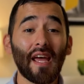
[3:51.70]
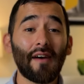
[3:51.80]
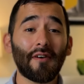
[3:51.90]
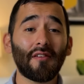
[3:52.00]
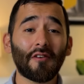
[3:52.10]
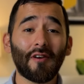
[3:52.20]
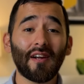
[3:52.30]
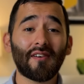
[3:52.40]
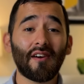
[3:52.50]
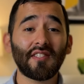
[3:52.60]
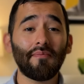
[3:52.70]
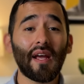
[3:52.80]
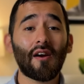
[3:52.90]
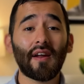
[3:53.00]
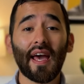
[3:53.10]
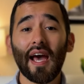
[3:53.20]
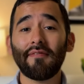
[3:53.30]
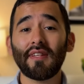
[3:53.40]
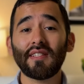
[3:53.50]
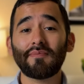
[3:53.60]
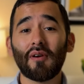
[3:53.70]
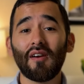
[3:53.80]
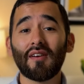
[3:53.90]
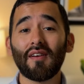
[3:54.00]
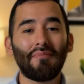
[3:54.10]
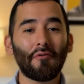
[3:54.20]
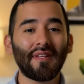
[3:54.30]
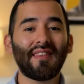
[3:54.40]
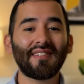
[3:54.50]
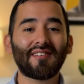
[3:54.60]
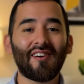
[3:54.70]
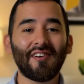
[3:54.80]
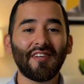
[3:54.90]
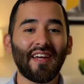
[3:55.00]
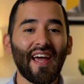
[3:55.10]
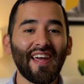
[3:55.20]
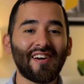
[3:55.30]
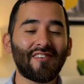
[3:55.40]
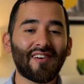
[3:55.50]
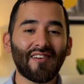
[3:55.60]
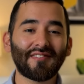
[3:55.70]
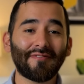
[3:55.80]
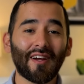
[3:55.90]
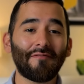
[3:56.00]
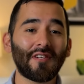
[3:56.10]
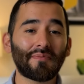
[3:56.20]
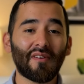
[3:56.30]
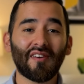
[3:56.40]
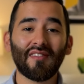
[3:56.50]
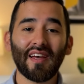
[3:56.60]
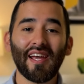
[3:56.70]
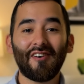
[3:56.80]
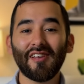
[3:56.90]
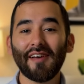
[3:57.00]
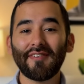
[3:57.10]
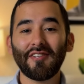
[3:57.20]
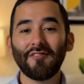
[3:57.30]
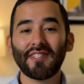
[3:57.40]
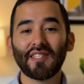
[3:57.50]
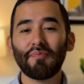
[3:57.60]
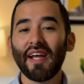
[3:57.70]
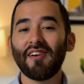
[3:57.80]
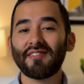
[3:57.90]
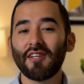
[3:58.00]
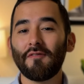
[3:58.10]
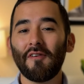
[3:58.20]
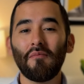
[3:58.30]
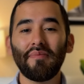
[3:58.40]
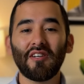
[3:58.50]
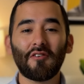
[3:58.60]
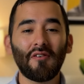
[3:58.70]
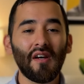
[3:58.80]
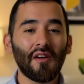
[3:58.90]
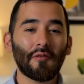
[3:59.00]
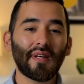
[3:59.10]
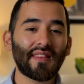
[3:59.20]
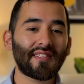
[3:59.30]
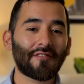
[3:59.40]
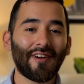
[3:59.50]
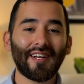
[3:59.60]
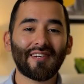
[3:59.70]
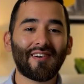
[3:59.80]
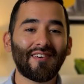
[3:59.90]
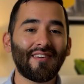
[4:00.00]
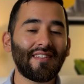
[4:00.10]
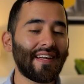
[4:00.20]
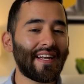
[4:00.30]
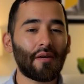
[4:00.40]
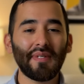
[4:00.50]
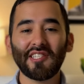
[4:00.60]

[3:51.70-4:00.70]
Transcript: have other credit cards, you may already have this perk, but with this card, you get $800 of coverage per claim. All you have to do is just pay your cell phone bill with this credit card. And now be